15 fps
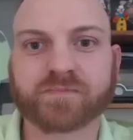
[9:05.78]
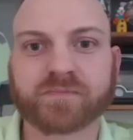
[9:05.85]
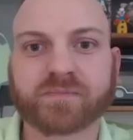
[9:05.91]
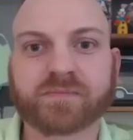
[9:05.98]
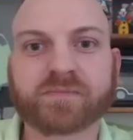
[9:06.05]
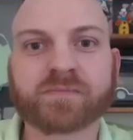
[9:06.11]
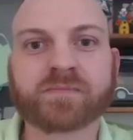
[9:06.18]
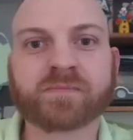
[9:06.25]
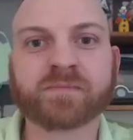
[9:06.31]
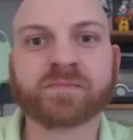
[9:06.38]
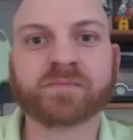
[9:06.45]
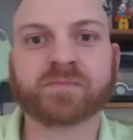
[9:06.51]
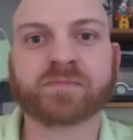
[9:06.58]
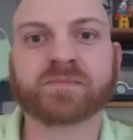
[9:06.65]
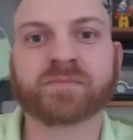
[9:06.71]

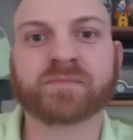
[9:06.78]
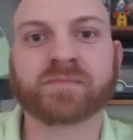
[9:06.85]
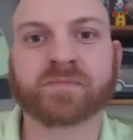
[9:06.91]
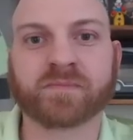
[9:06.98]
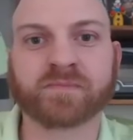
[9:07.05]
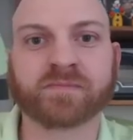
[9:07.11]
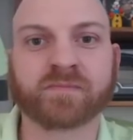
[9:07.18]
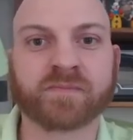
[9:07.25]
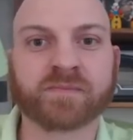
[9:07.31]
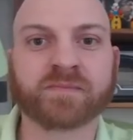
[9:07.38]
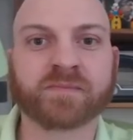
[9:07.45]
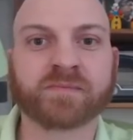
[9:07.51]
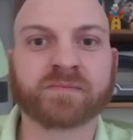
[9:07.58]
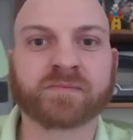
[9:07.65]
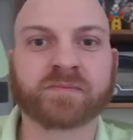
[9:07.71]

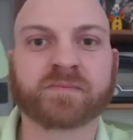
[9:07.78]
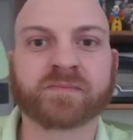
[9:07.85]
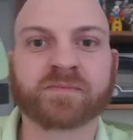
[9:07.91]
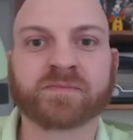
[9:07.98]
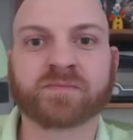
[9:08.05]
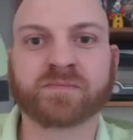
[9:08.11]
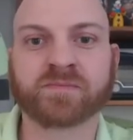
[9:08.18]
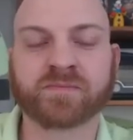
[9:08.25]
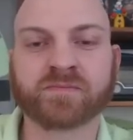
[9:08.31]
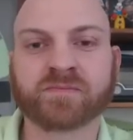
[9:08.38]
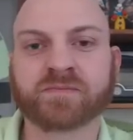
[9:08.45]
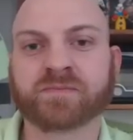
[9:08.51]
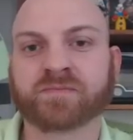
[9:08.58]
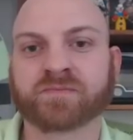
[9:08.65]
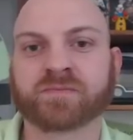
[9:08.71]

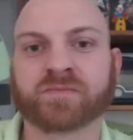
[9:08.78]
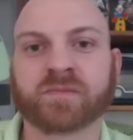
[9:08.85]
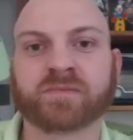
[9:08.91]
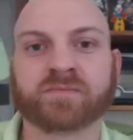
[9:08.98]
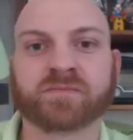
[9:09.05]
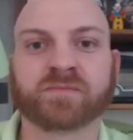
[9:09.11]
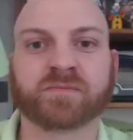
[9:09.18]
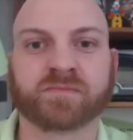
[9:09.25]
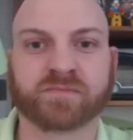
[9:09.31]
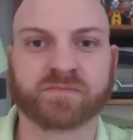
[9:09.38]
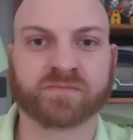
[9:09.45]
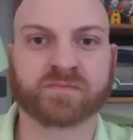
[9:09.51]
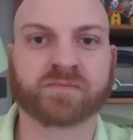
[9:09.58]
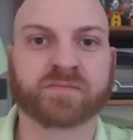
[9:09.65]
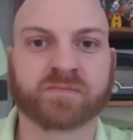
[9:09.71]

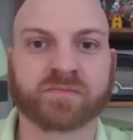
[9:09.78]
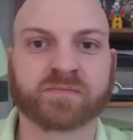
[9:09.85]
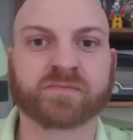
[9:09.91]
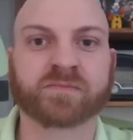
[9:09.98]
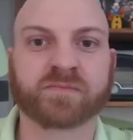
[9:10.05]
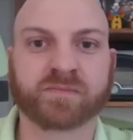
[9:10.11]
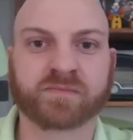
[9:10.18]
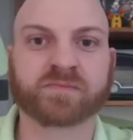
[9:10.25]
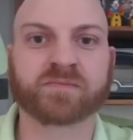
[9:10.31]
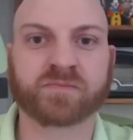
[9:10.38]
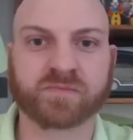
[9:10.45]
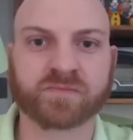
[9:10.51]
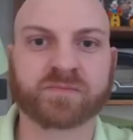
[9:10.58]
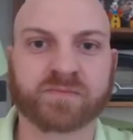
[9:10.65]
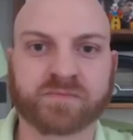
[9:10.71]

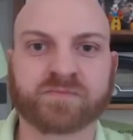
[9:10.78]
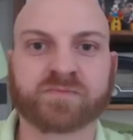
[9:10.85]
No words are spoken by the person on screen.